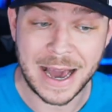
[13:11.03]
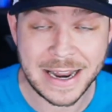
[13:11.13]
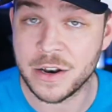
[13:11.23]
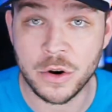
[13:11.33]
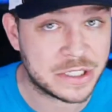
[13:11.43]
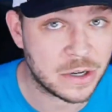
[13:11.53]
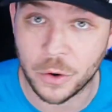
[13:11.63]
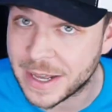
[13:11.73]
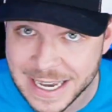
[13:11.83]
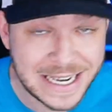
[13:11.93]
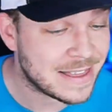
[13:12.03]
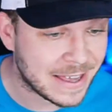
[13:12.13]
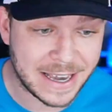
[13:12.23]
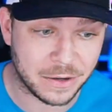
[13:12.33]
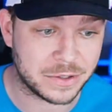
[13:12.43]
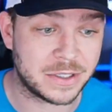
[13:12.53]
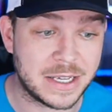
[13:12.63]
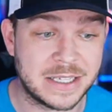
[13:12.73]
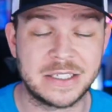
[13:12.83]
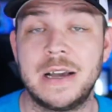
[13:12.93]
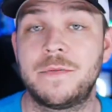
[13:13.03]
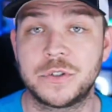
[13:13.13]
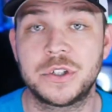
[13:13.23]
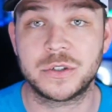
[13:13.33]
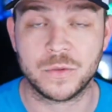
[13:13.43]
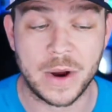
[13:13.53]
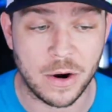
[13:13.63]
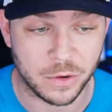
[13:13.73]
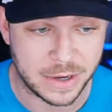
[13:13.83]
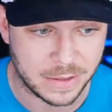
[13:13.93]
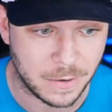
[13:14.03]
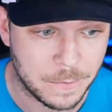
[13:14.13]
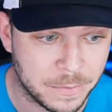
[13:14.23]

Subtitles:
I didn't notice it on anything else except for just route running though.